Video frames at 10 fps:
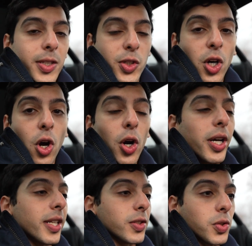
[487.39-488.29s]
This
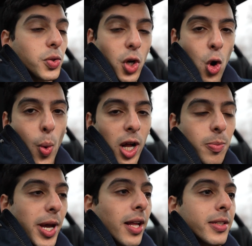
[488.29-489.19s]
car is so
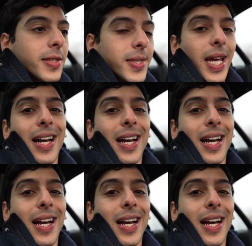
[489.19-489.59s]
well balanced.